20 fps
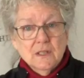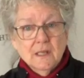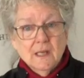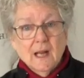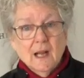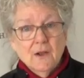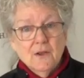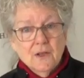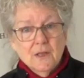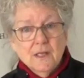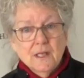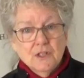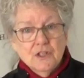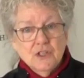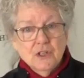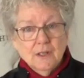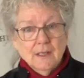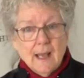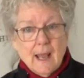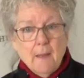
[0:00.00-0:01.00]
and how you
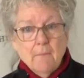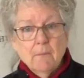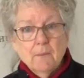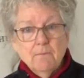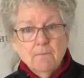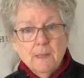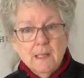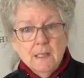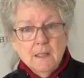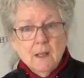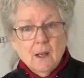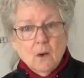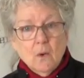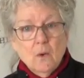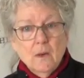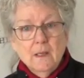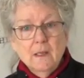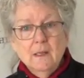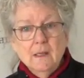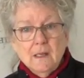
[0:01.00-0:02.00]
get your lap beat
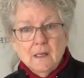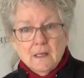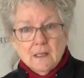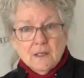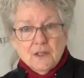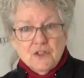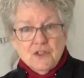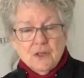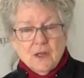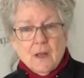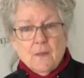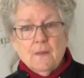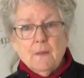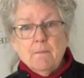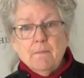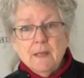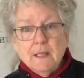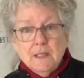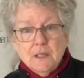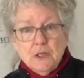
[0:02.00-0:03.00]
going, because you got the
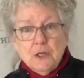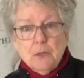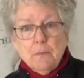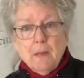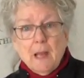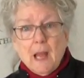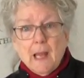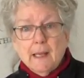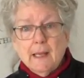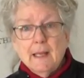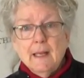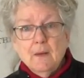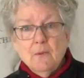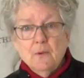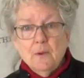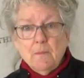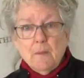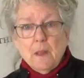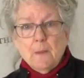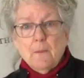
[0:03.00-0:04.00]
beat in your body.
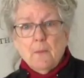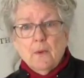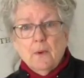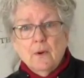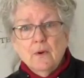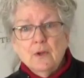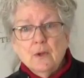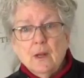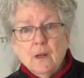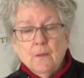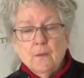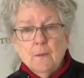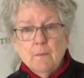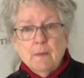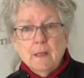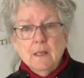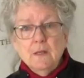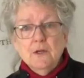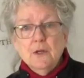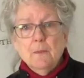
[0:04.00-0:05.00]
Remember, you got the
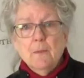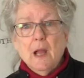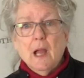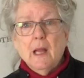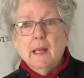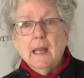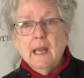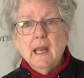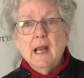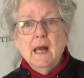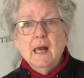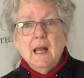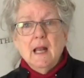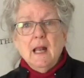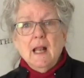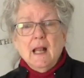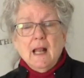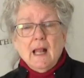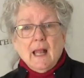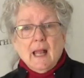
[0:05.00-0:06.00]
beat in your body,
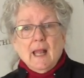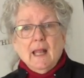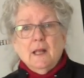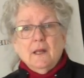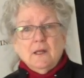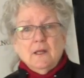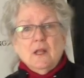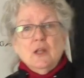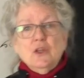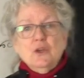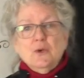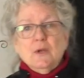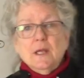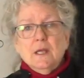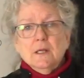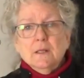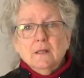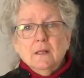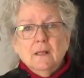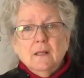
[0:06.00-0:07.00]
and you
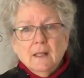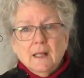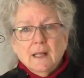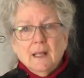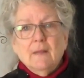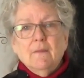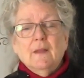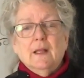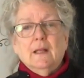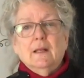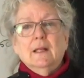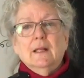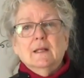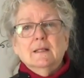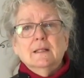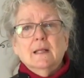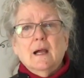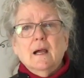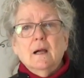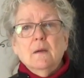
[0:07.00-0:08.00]
hit, and then
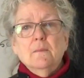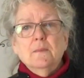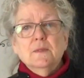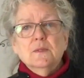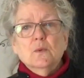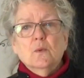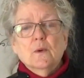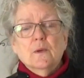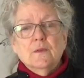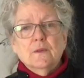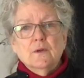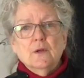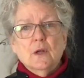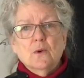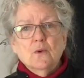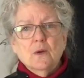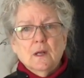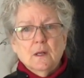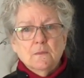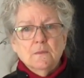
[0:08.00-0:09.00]
up is where the
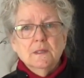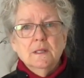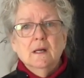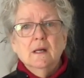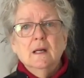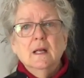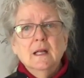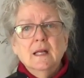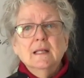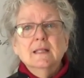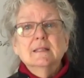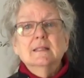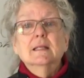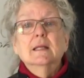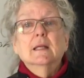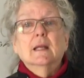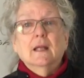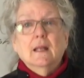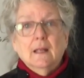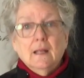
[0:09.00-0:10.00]
note comes.
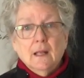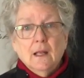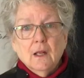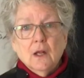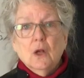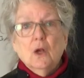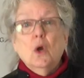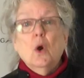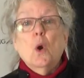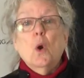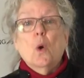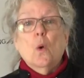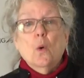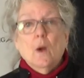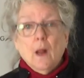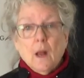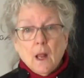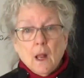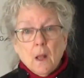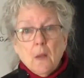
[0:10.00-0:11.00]
Sing, co,
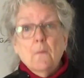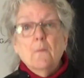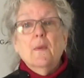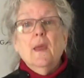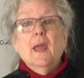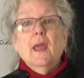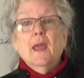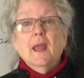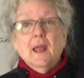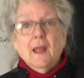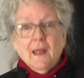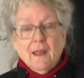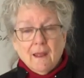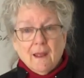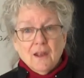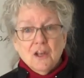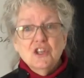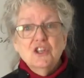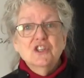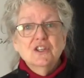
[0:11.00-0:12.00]
pay,
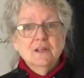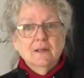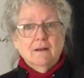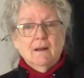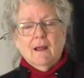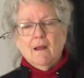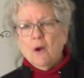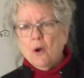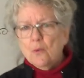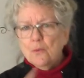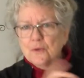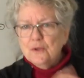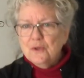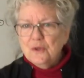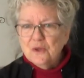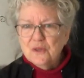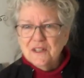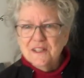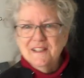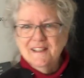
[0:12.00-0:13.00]
shin. I hope you
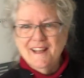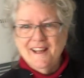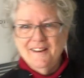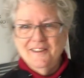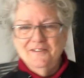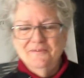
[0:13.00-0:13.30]
noticed that.